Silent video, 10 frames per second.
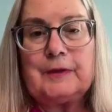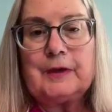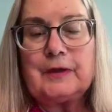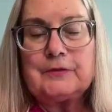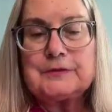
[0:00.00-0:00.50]

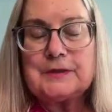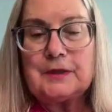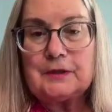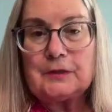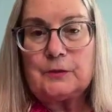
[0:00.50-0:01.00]
The other
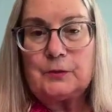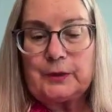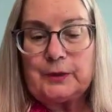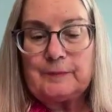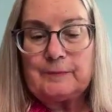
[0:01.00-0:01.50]
side of the
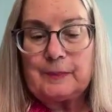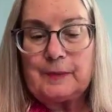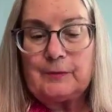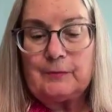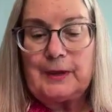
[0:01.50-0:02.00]
coin,
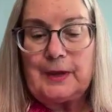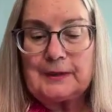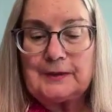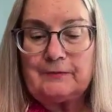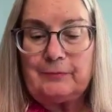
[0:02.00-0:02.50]

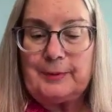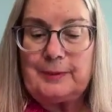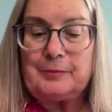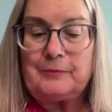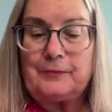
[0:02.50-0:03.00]
reactive
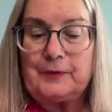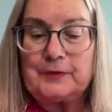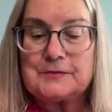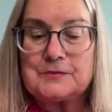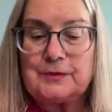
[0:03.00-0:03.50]
people
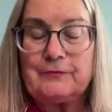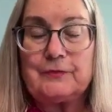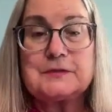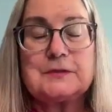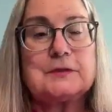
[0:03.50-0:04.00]
focus their
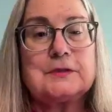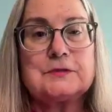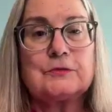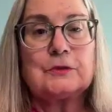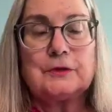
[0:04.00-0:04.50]
efforts in
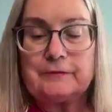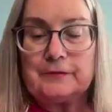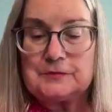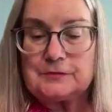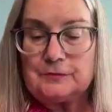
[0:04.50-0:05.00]
the circle of
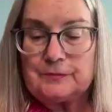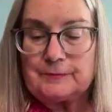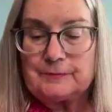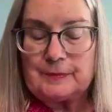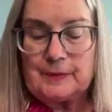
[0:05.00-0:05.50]

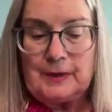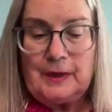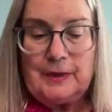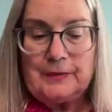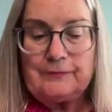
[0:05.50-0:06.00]
concern.
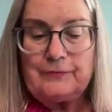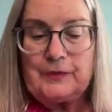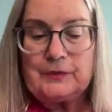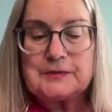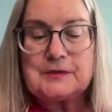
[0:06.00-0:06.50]
They
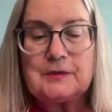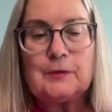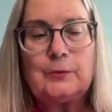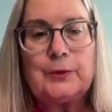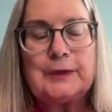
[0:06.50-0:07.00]
focus
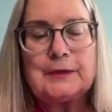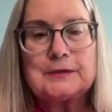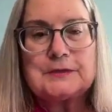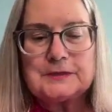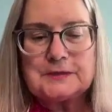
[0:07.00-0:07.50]
on the
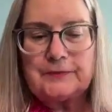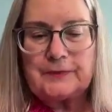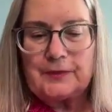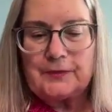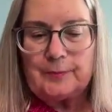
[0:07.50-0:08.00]
weaknesses
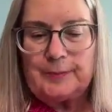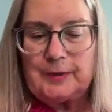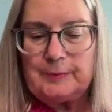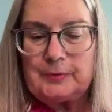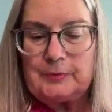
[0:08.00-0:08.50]
of other
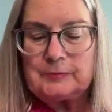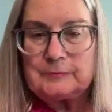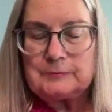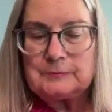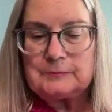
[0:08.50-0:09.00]
people,
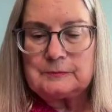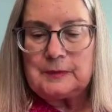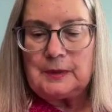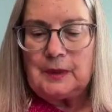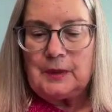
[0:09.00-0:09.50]

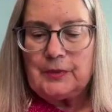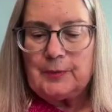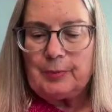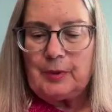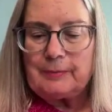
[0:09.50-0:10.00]

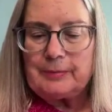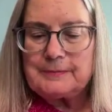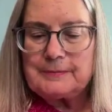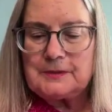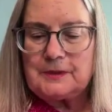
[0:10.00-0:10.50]
the
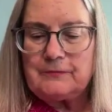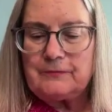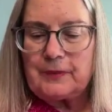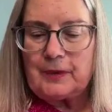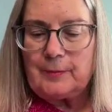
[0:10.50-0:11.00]
problems in the
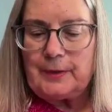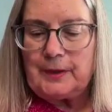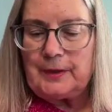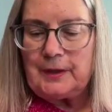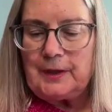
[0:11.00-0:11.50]

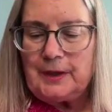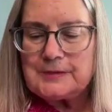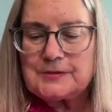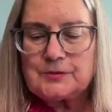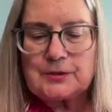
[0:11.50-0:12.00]
environment,
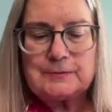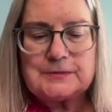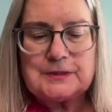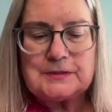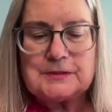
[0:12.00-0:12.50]
and
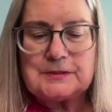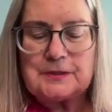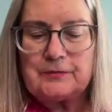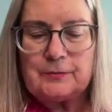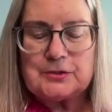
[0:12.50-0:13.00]
circumstances
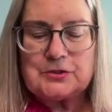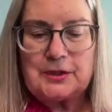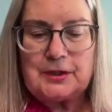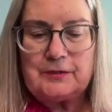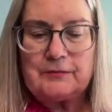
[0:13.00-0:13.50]
over
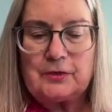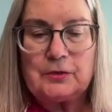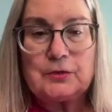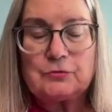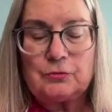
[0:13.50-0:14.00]
which they have
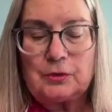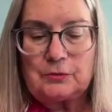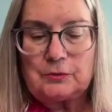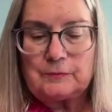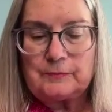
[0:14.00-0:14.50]
no
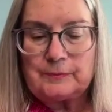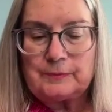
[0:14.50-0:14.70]
control.